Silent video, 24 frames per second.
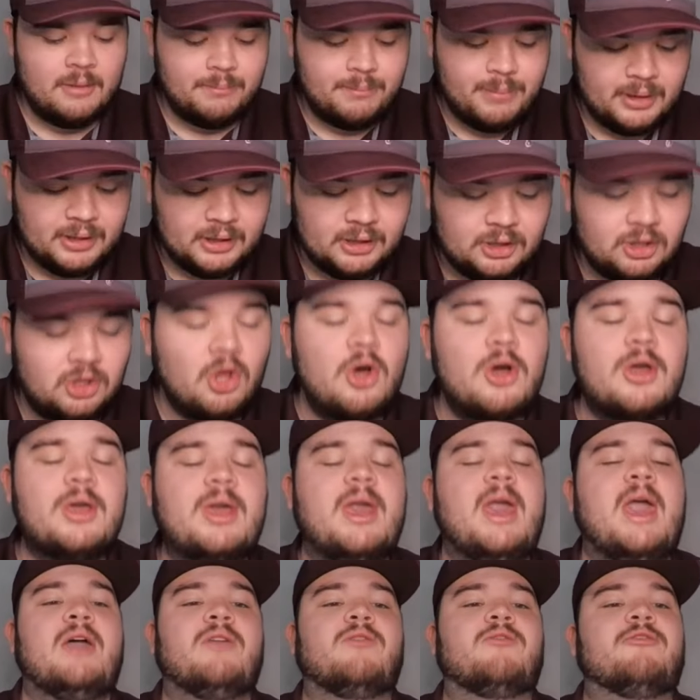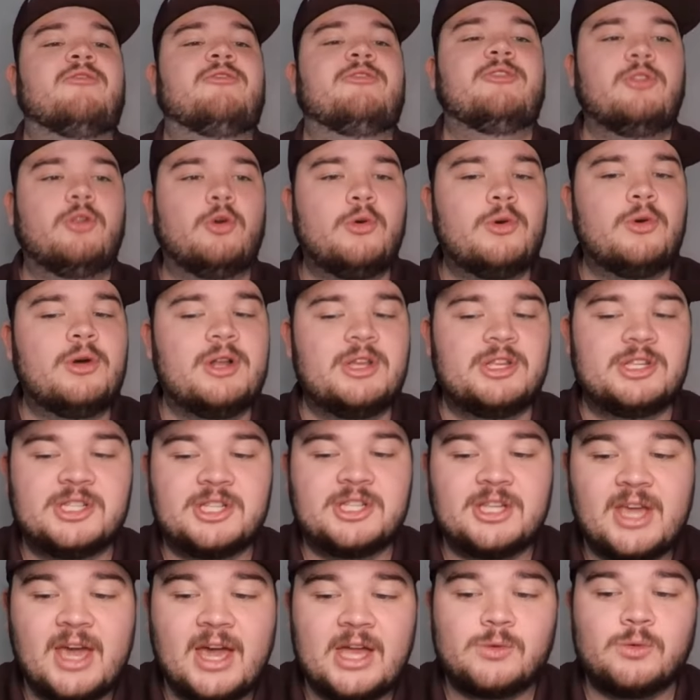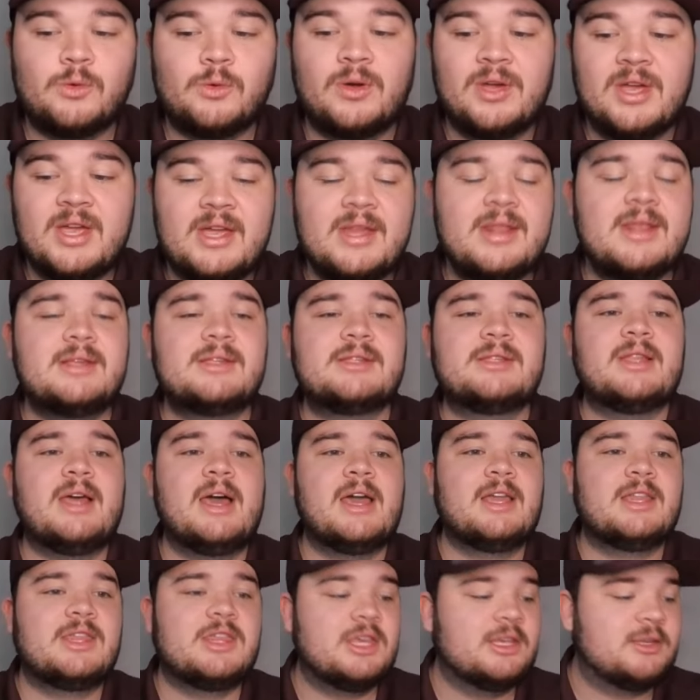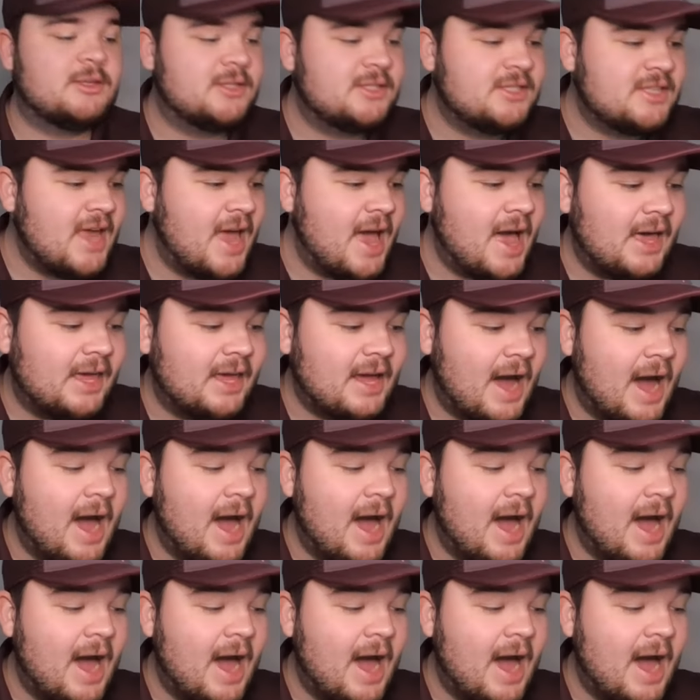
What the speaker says: but look at Florida's schedule. It is like the sad.